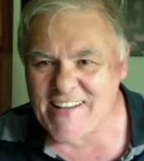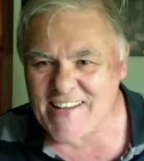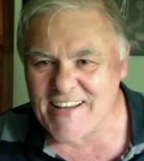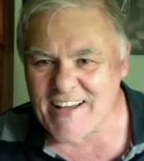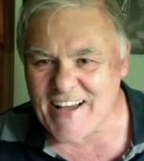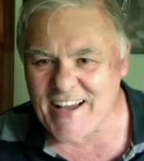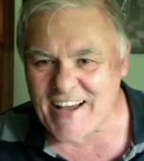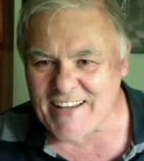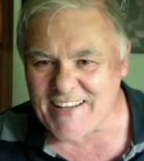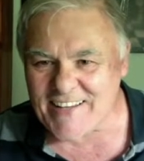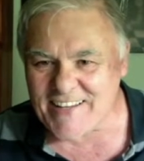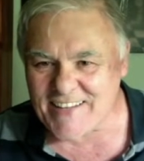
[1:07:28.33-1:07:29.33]

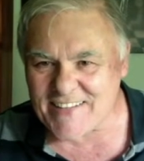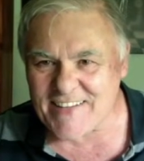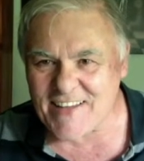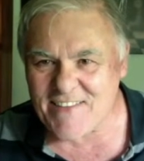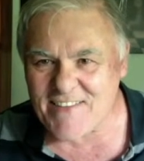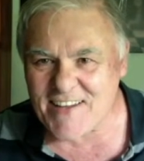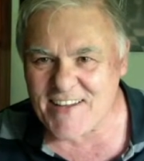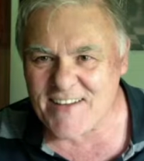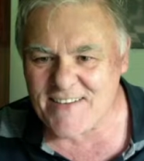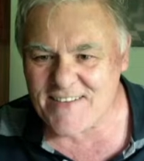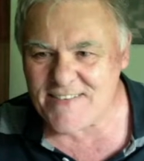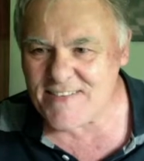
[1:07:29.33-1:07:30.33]
Oh, God love you.
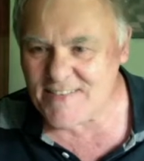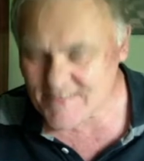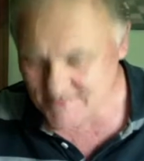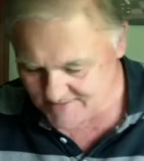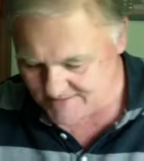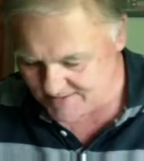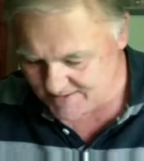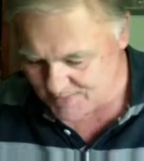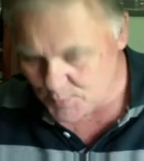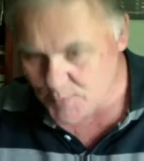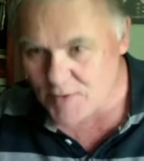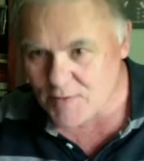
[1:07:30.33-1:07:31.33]

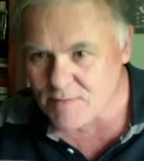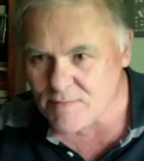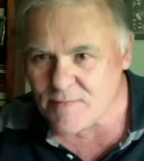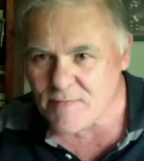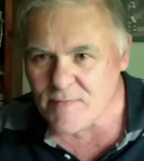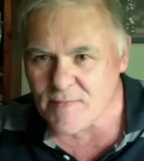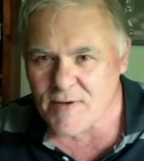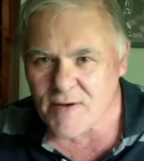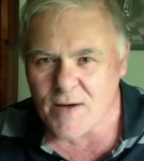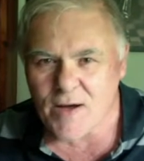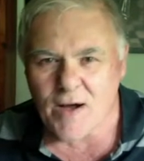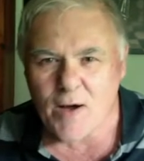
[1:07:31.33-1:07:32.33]
Oh,
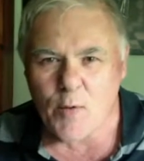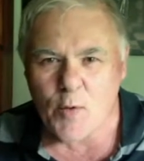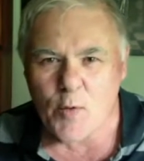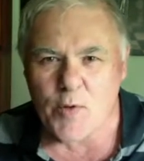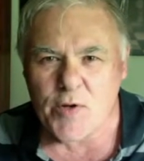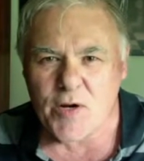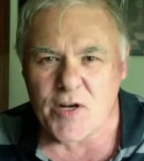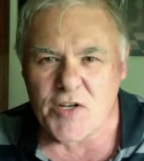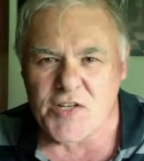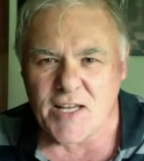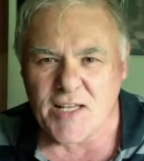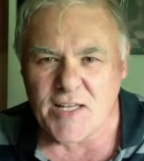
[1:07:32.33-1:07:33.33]
well, we've got to
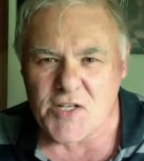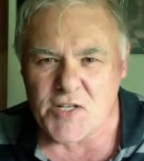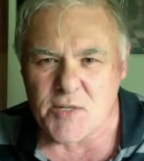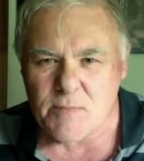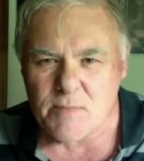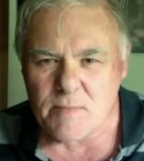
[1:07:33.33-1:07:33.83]
challenge him.